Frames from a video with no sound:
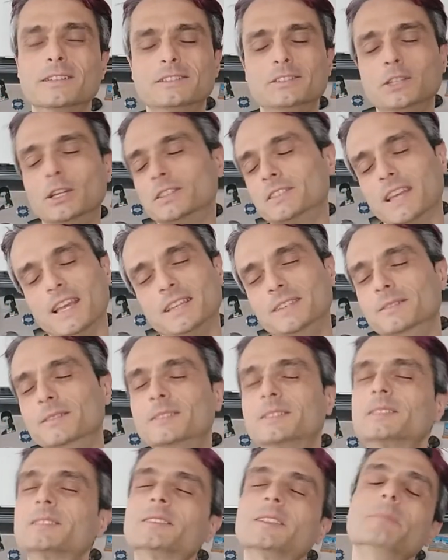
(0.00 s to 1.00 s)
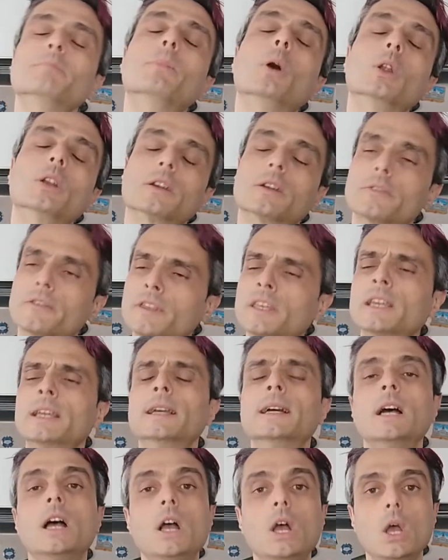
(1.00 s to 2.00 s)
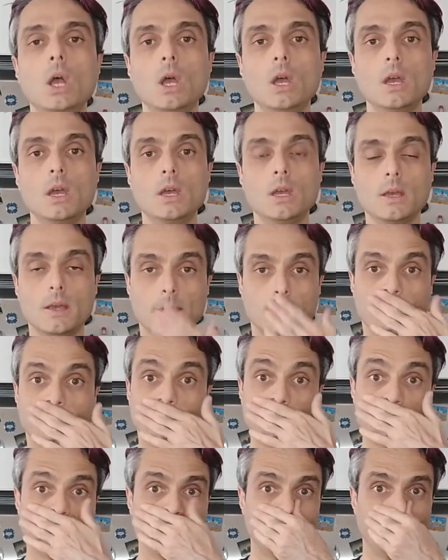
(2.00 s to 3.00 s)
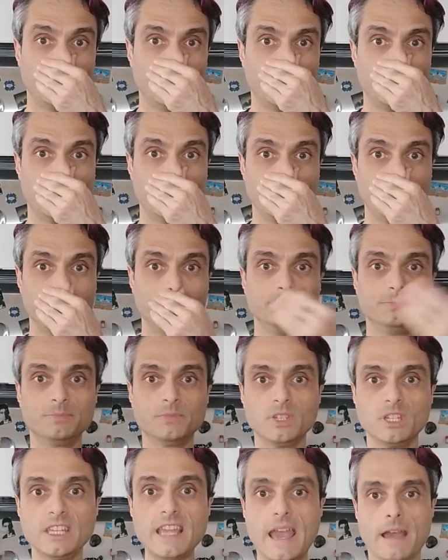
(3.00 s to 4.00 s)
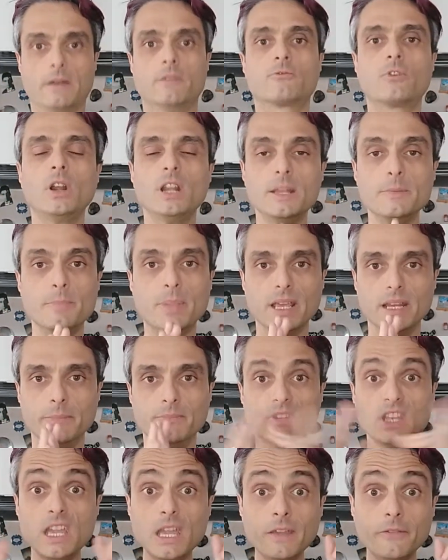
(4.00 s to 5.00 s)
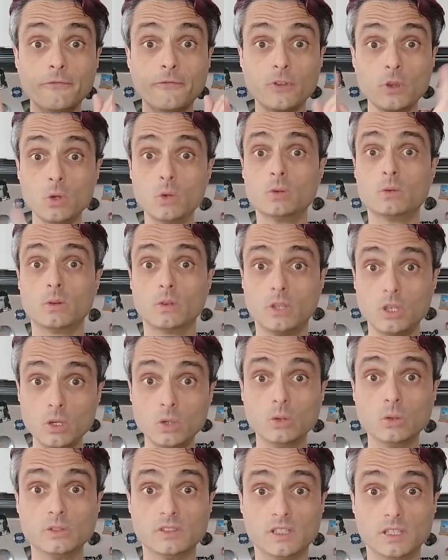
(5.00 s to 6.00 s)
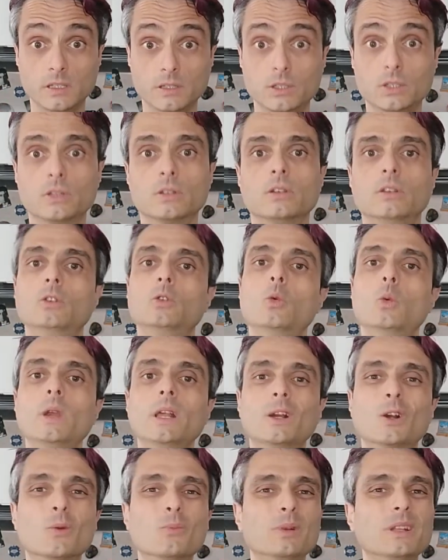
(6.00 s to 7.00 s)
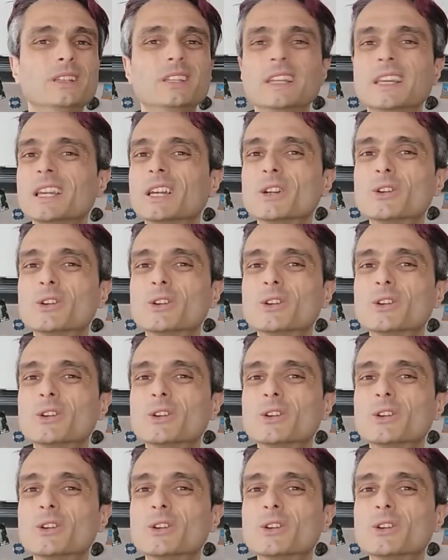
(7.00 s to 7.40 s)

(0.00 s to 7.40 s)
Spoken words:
it's just a symbolic thing. Yeah, rolling pin. If you use it, you will completely